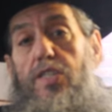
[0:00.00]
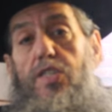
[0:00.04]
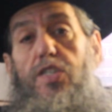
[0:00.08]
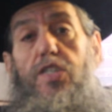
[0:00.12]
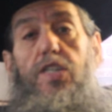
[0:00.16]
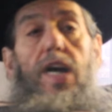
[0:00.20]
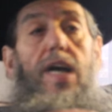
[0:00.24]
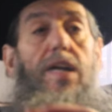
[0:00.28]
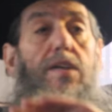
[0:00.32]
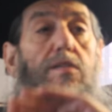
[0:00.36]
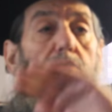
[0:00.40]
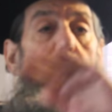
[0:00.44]

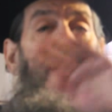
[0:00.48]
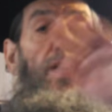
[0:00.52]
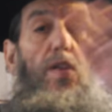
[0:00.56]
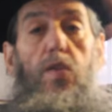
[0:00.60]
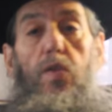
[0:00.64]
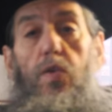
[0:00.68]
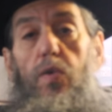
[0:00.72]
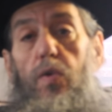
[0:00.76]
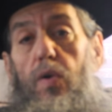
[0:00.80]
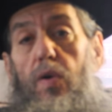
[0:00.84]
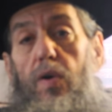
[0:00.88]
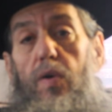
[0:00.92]
general
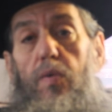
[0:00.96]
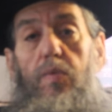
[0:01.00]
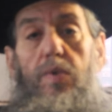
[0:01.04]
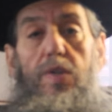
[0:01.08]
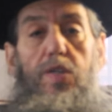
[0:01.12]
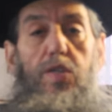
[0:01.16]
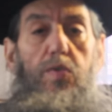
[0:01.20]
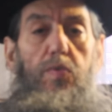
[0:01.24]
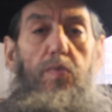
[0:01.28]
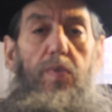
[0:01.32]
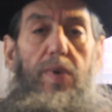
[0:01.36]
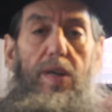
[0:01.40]
law
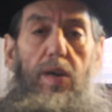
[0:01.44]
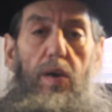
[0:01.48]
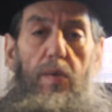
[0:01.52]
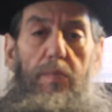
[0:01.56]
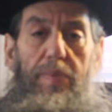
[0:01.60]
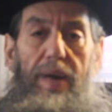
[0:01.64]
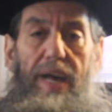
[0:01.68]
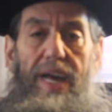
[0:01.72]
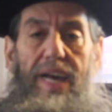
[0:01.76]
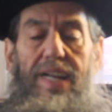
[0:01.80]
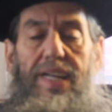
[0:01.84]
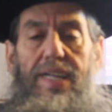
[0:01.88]
which we don't
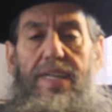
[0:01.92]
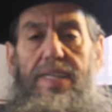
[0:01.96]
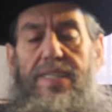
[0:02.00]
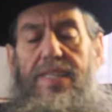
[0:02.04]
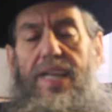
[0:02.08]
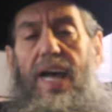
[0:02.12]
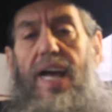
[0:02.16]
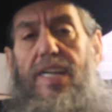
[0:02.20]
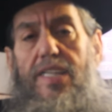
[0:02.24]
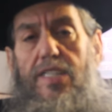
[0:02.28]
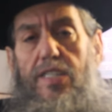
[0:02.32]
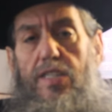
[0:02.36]
pay any
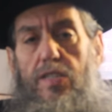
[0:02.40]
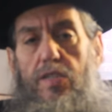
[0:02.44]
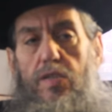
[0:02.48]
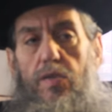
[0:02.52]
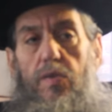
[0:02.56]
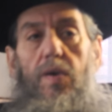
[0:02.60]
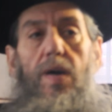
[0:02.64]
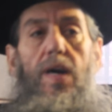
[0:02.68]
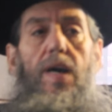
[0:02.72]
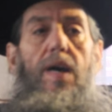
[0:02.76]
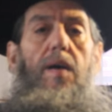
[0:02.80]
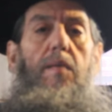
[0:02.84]
attention
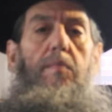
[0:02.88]
to,